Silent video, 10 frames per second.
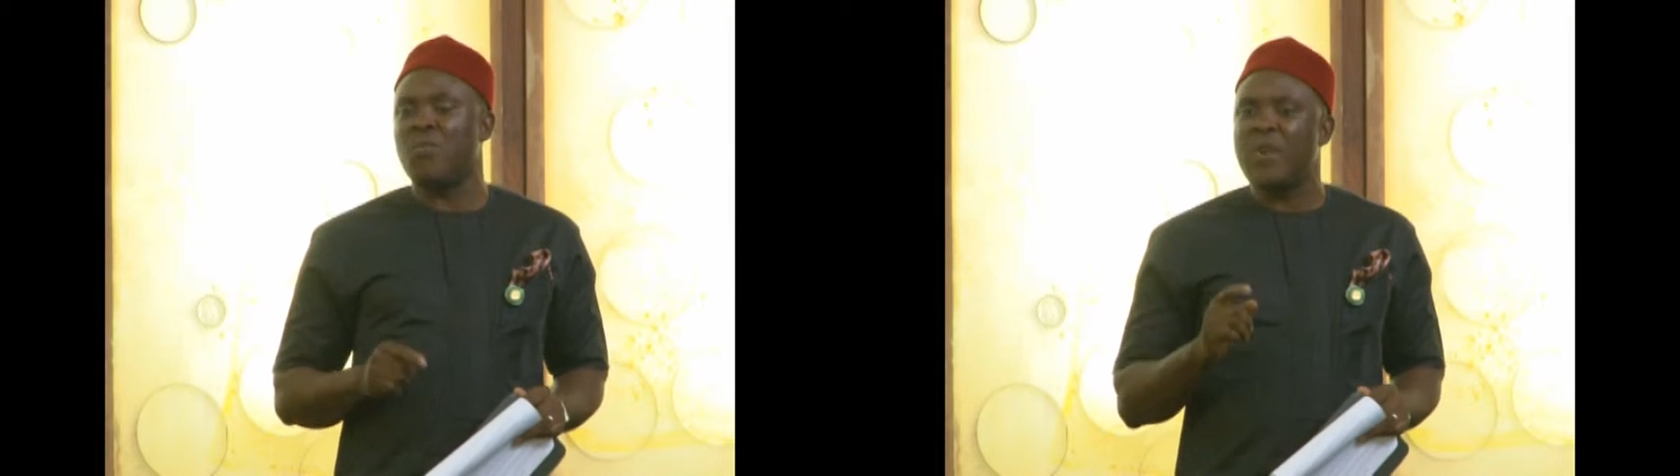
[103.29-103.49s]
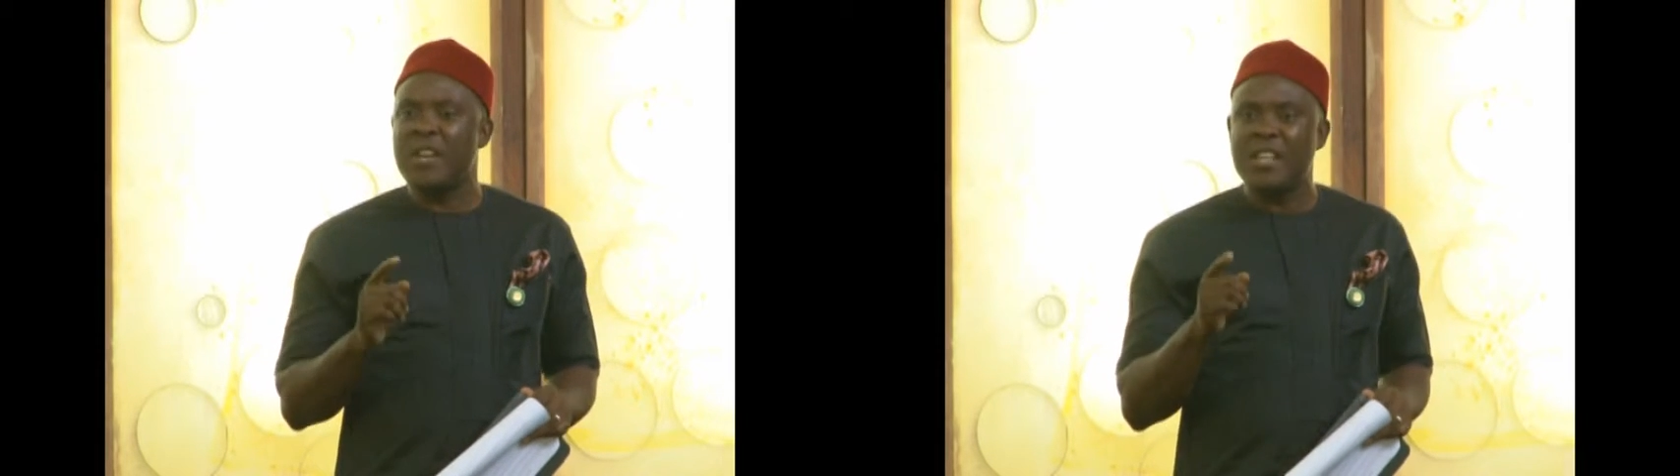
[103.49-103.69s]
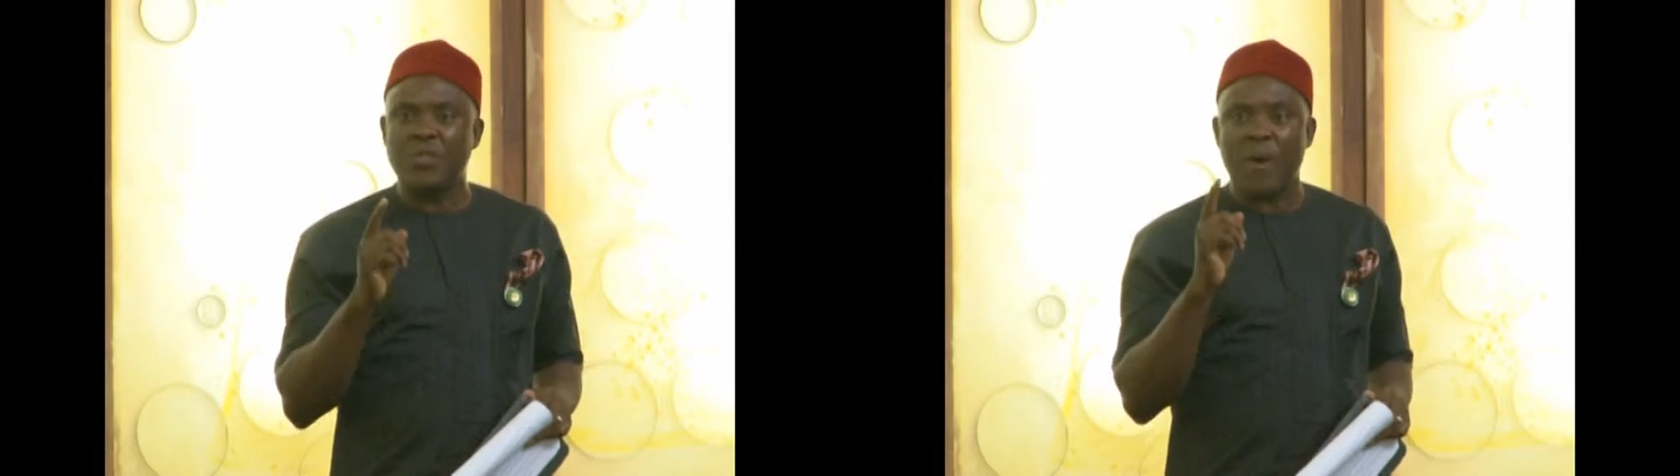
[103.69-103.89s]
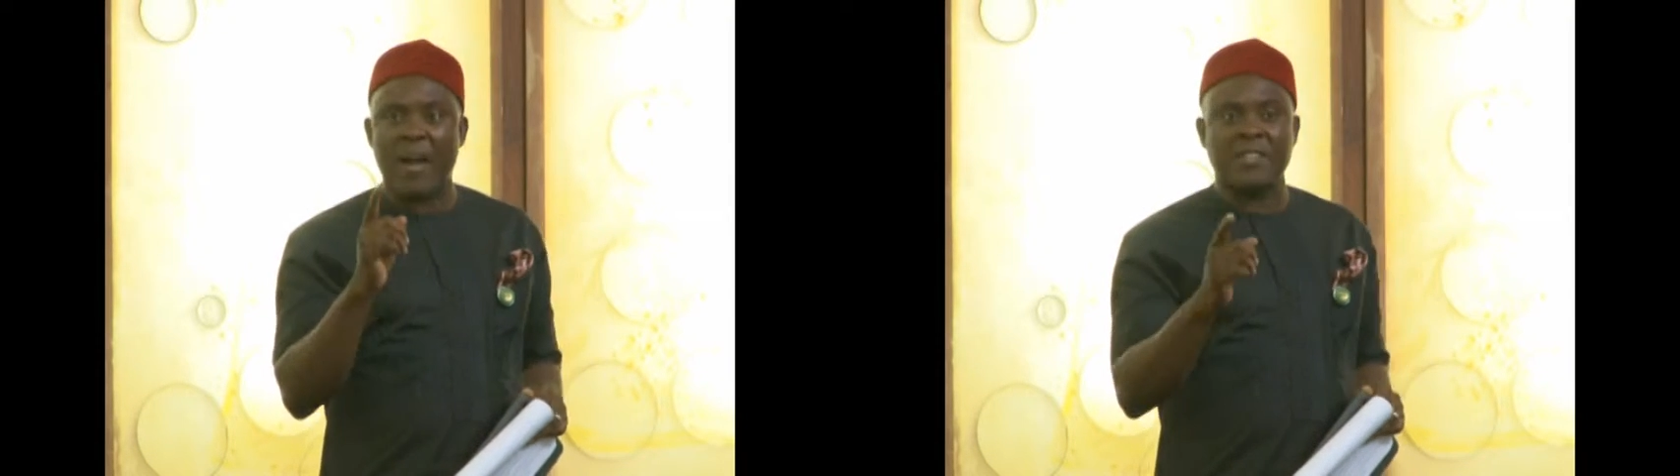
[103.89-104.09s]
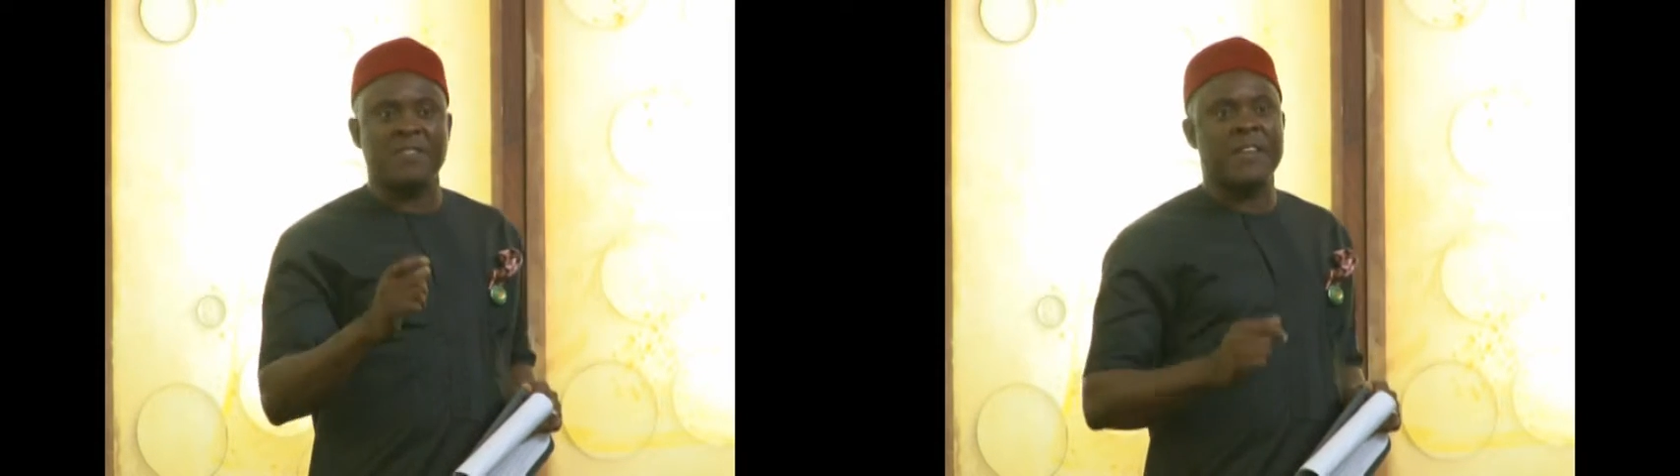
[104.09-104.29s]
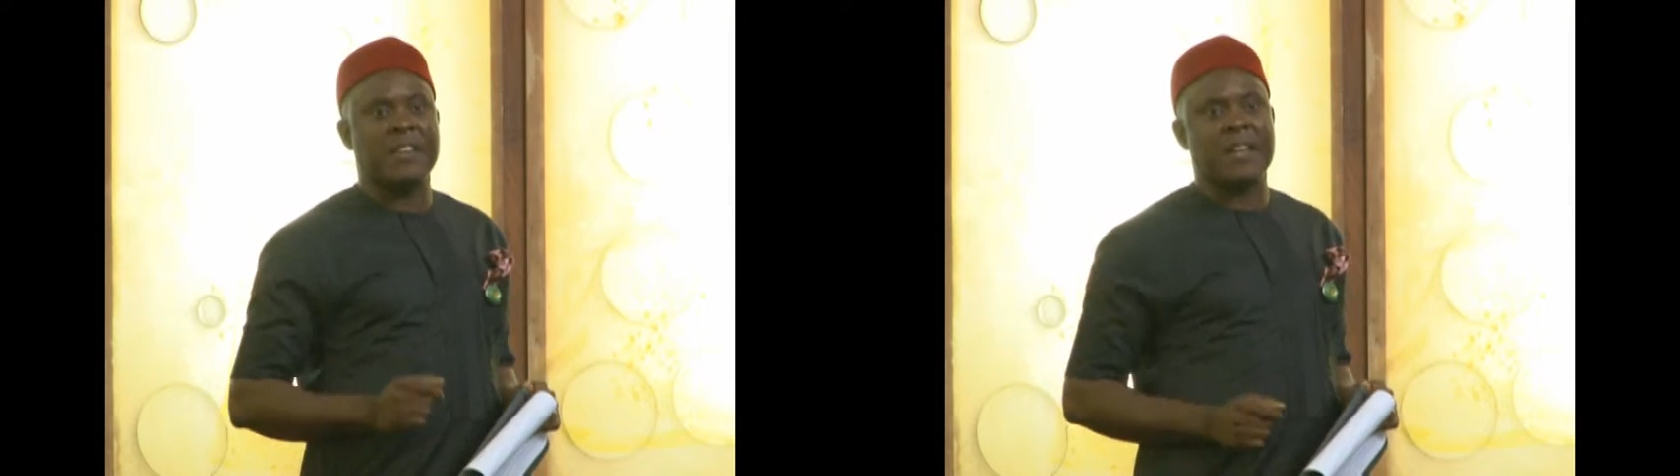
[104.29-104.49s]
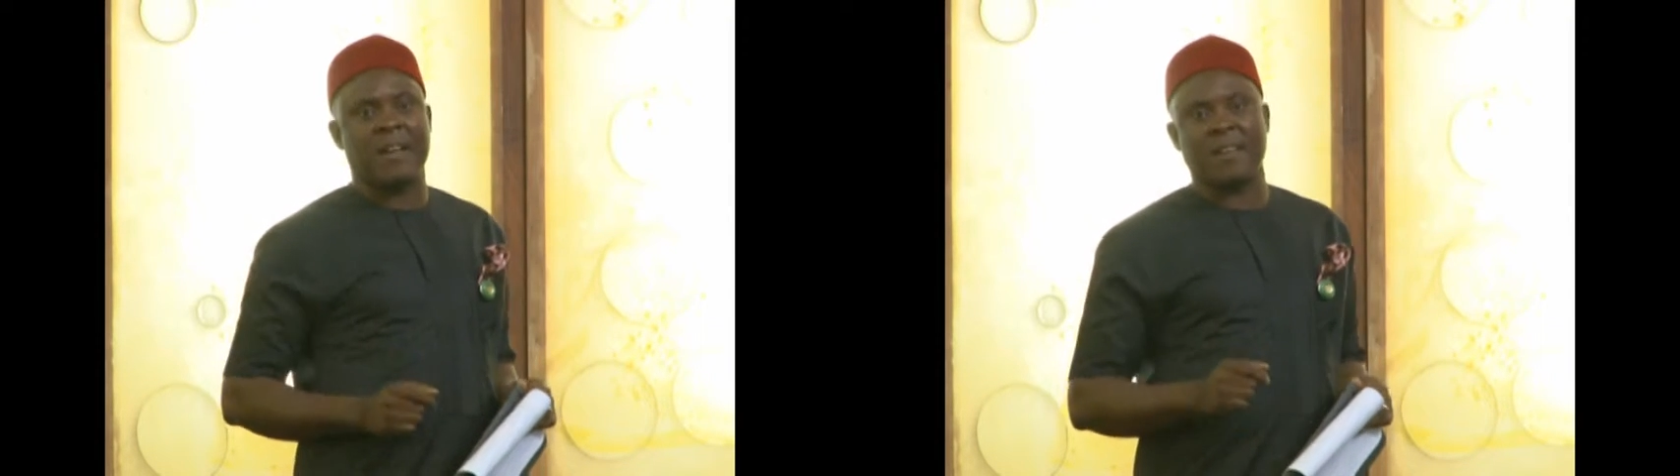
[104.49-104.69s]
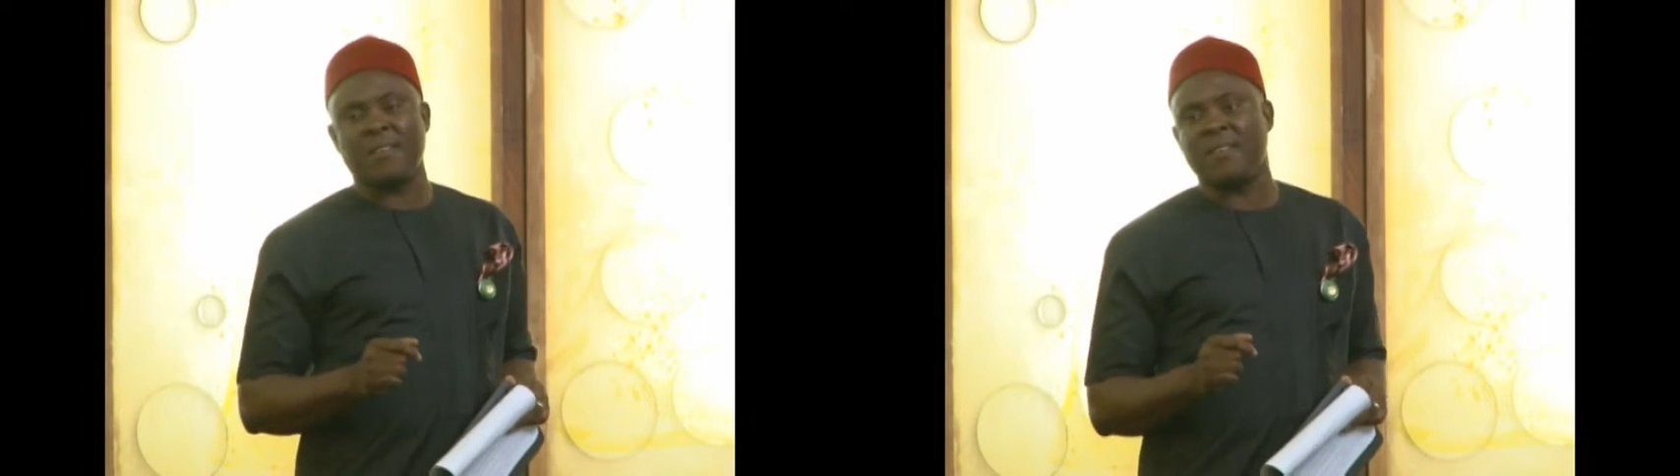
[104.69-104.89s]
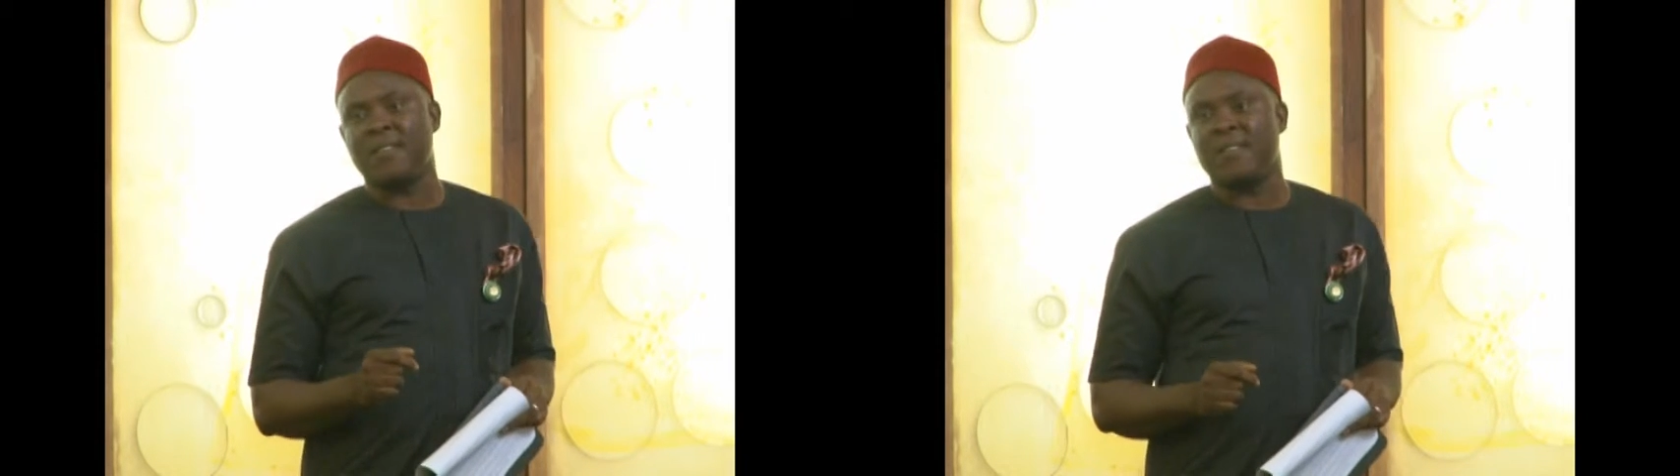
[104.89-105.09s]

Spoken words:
we need to activate that,